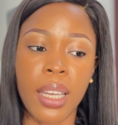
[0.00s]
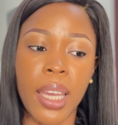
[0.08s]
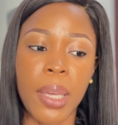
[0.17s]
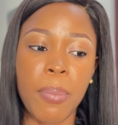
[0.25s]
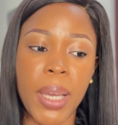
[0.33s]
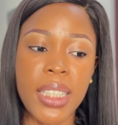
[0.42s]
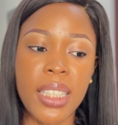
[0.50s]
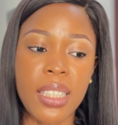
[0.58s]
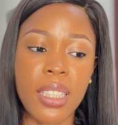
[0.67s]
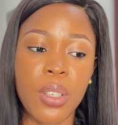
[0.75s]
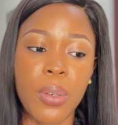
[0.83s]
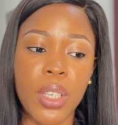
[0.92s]
a master's
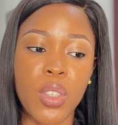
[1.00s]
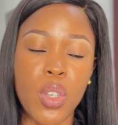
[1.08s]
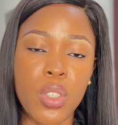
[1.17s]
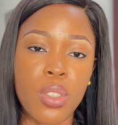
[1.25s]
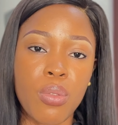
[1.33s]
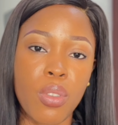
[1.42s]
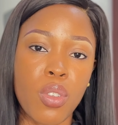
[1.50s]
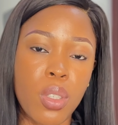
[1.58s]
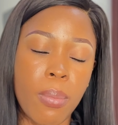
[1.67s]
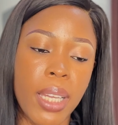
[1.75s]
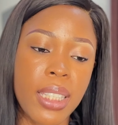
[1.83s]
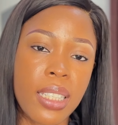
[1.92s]
degree doesn't
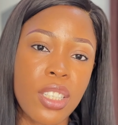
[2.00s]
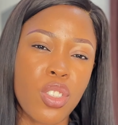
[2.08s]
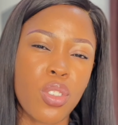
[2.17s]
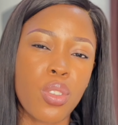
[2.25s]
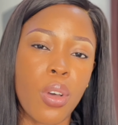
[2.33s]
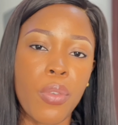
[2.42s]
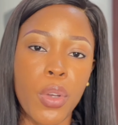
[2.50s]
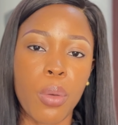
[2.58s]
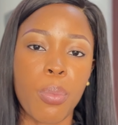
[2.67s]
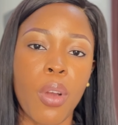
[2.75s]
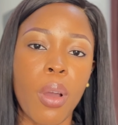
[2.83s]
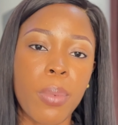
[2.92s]
automatically just solve all
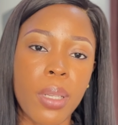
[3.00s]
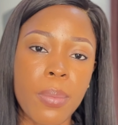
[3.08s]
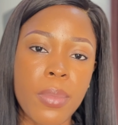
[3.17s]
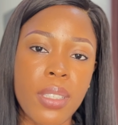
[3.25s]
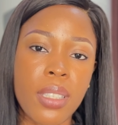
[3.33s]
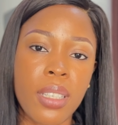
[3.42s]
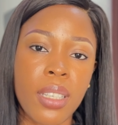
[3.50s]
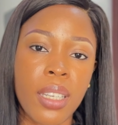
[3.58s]
your problems.